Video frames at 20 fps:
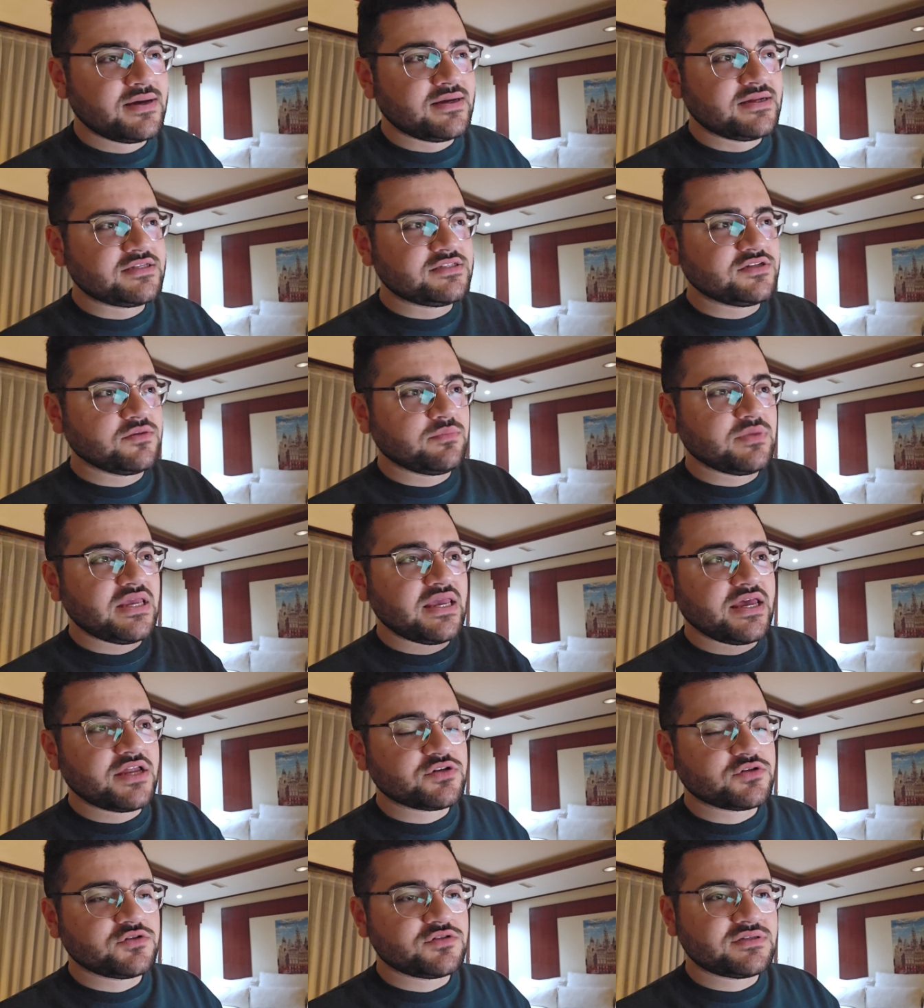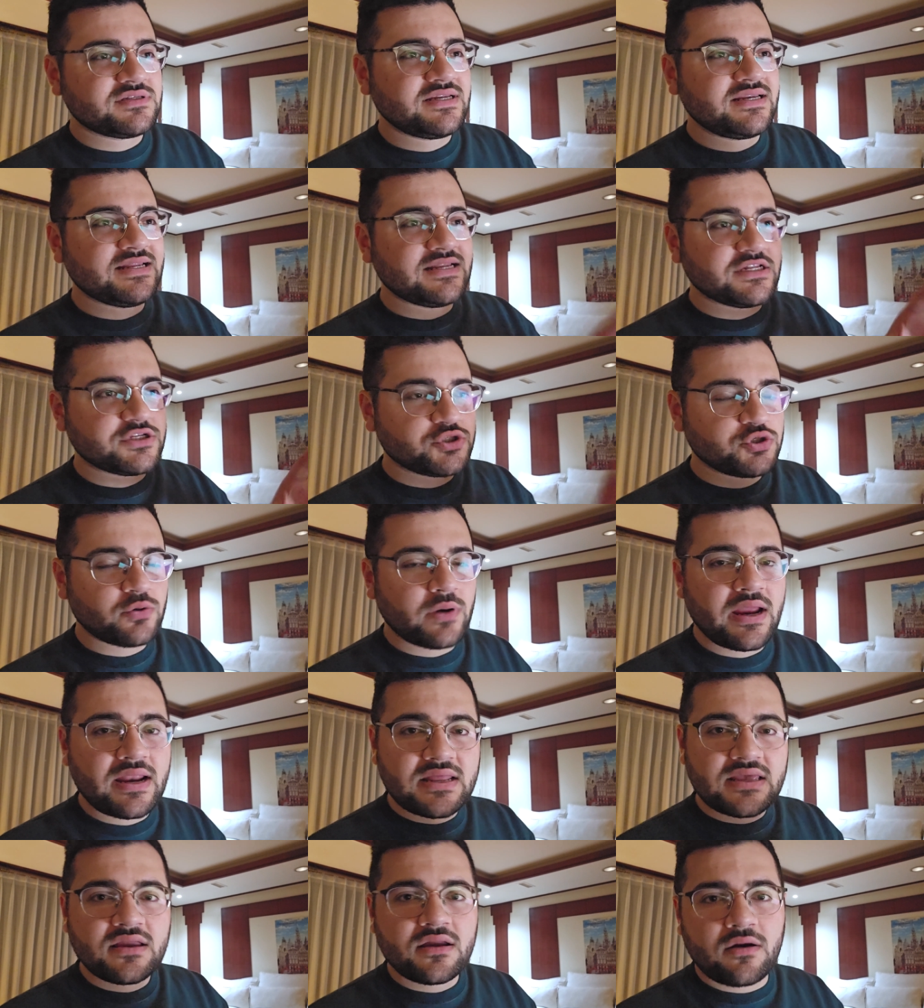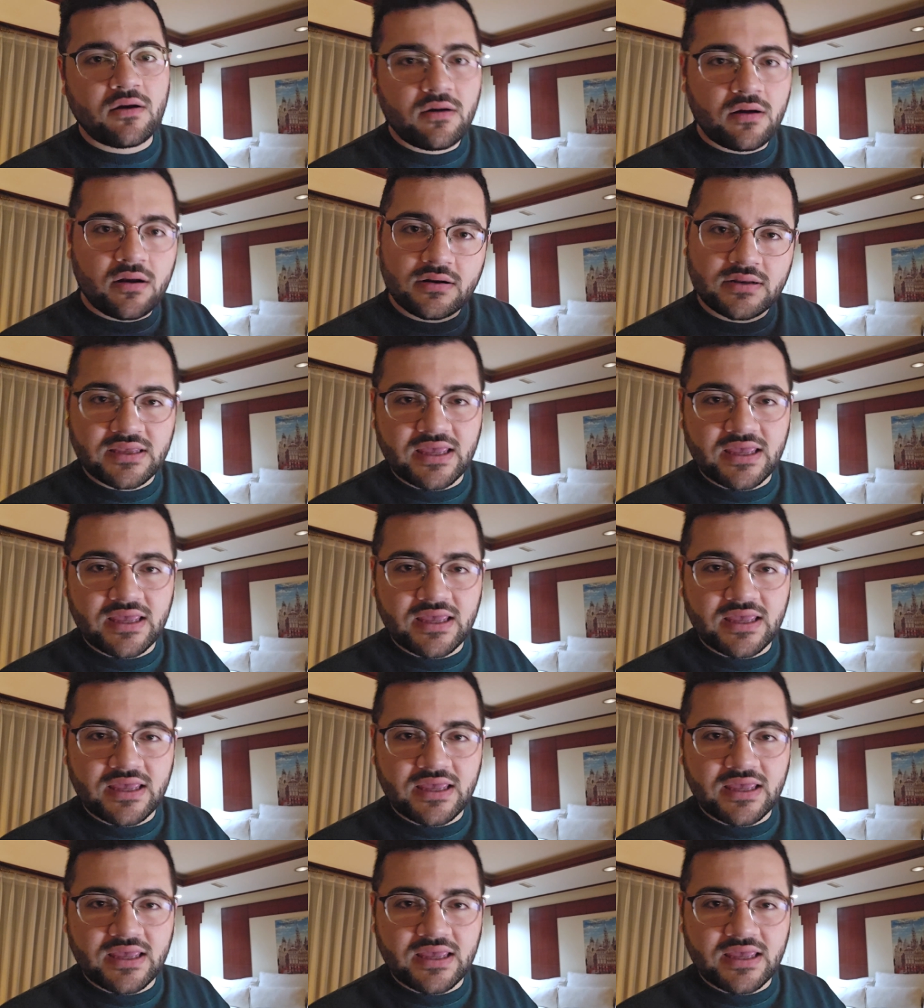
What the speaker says: to be interested in a trading card